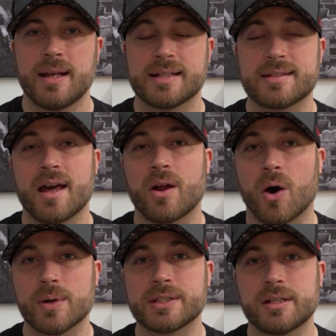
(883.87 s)
It's not
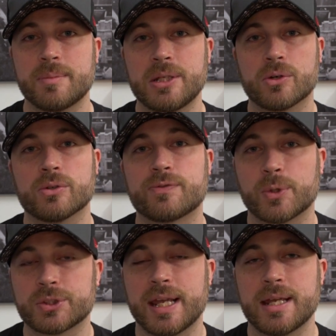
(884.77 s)
always going to be girls
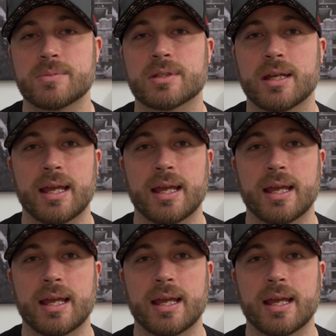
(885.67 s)
versus games.